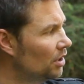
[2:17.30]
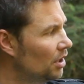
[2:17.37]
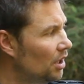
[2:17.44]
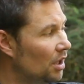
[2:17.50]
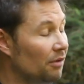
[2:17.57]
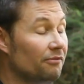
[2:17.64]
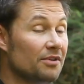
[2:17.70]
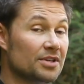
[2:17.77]

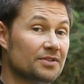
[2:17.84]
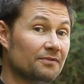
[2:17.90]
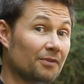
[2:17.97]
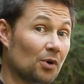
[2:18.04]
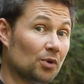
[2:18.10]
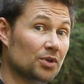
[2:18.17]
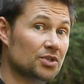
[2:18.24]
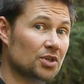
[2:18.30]
of this
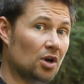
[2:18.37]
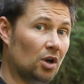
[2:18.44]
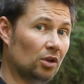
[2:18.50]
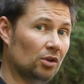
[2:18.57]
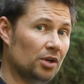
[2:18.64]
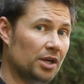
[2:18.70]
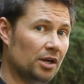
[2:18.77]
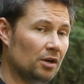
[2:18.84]
focus
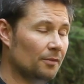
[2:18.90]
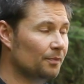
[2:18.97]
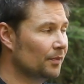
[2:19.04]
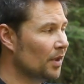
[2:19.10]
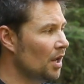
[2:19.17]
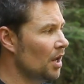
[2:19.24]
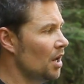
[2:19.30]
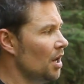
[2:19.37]
collar here.
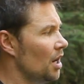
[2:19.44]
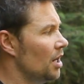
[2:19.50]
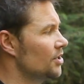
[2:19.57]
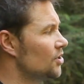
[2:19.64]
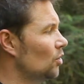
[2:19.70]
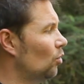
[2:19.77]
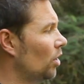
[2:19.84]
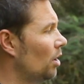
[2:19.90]
And
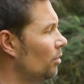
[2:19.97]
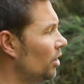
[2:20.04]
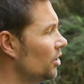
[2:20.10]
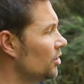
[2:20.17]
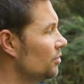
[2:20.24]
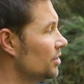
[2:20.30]
so what I want to do